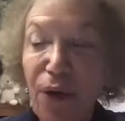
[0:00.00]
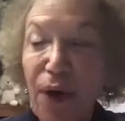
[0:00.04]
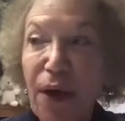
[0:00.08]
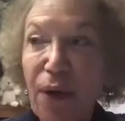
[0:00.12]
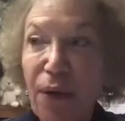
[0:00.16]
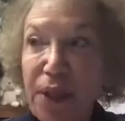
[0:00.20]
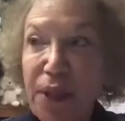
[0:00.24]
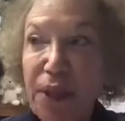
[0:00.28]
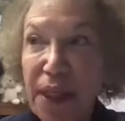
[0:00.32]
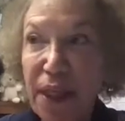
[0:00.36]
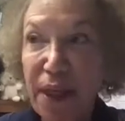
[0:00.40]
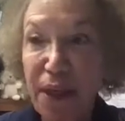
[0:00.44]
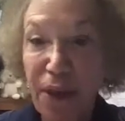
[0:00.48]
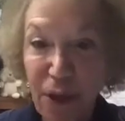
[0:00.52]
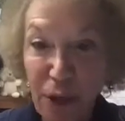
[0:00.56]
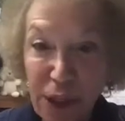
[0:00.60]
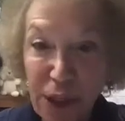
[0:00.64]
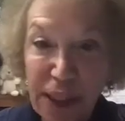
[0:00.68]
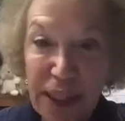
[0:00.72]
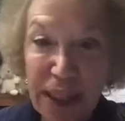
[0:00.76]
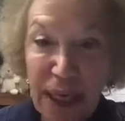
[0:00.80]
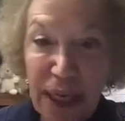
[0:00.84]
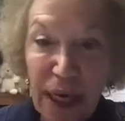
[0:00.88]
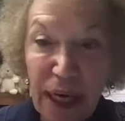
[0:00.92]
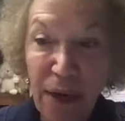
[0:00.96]
I was at a
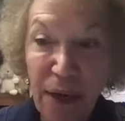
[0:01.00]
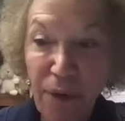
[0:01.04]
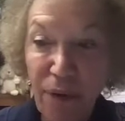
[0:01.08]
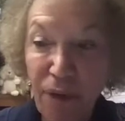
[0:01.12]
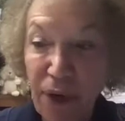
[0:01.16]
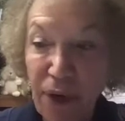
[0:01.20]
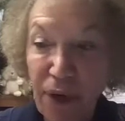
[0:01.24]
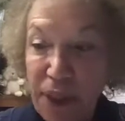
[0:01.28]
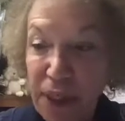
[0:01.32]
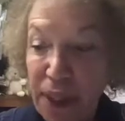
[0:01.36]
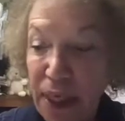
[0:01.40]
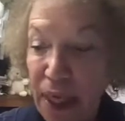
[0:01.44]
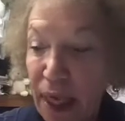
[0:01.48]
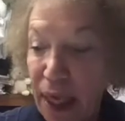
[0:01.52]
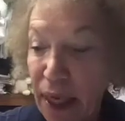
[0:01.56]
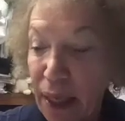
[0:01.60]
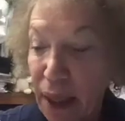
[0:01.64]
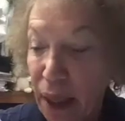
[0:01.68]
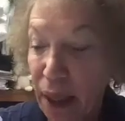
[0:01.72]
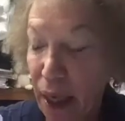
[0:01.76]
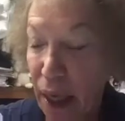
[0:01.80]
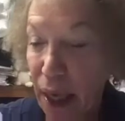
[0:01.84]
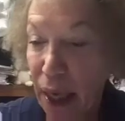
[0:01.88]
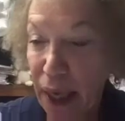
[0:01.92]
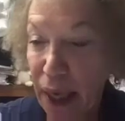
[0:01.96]
nursing conference,
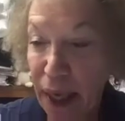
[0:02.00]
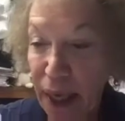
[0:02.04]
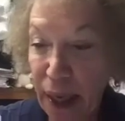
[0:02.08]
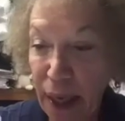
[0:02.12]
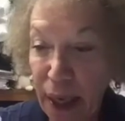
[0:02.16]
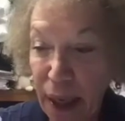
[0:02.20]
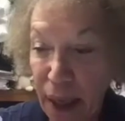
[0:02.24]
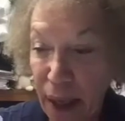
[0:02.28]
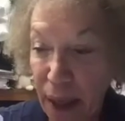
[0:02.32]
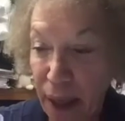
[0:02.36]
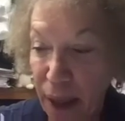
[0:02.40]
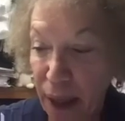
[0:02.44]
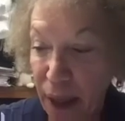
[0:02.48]
and I